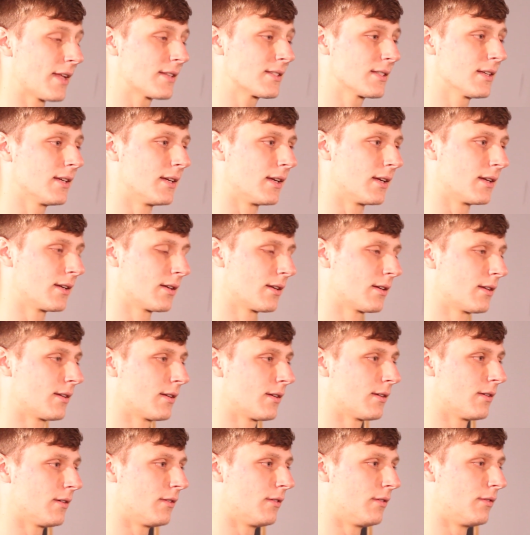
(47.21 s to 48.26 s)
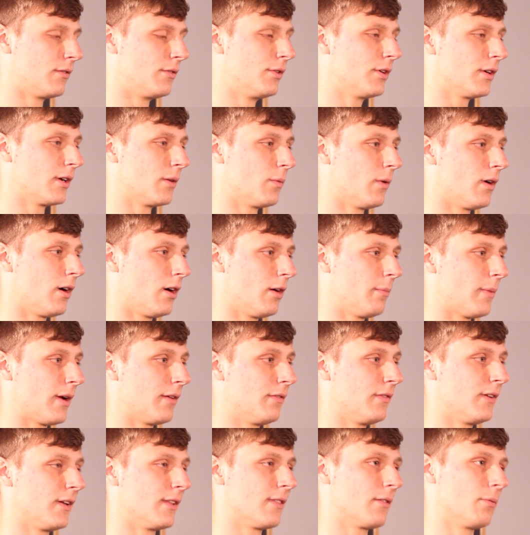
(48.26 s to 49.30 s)
that's like really what all
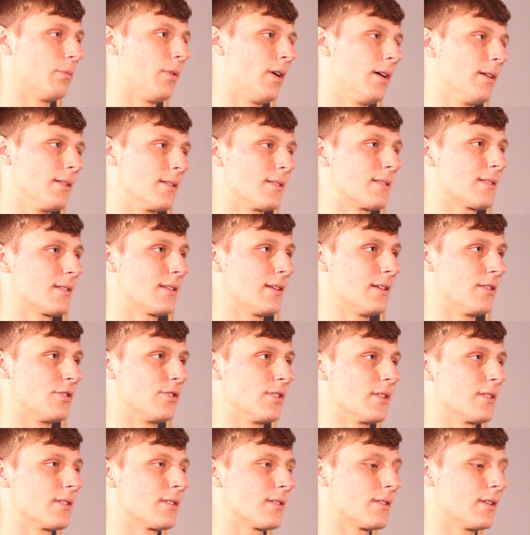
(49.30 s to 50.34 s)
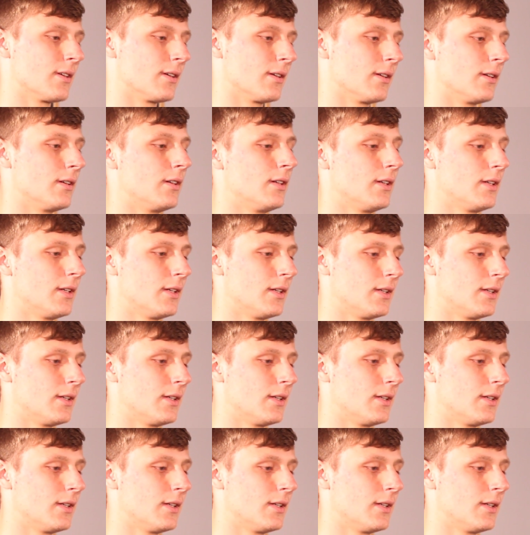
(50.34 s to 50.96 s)
my faith was, is just the